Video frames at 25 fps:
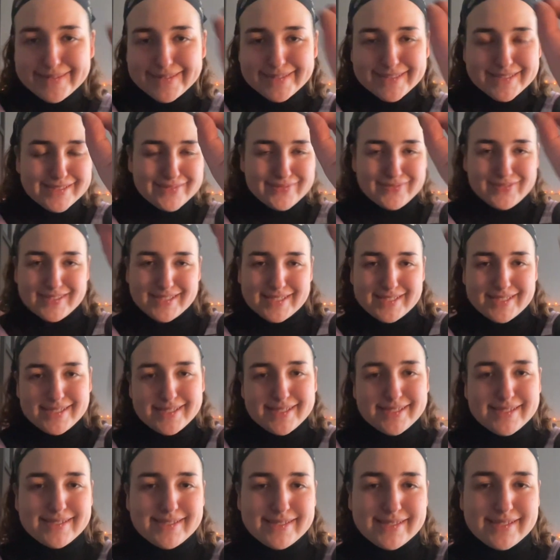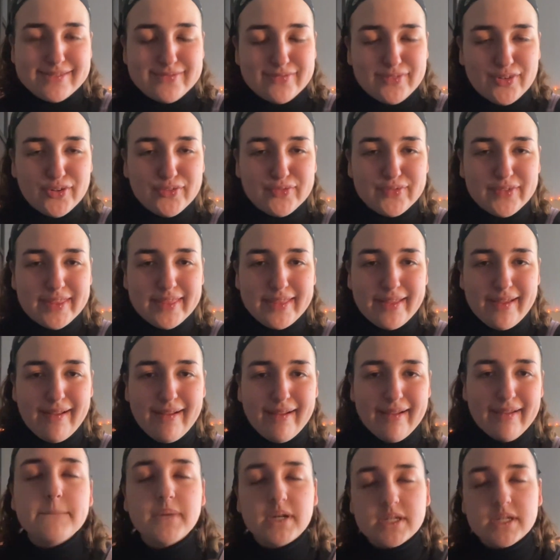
differences involved with that.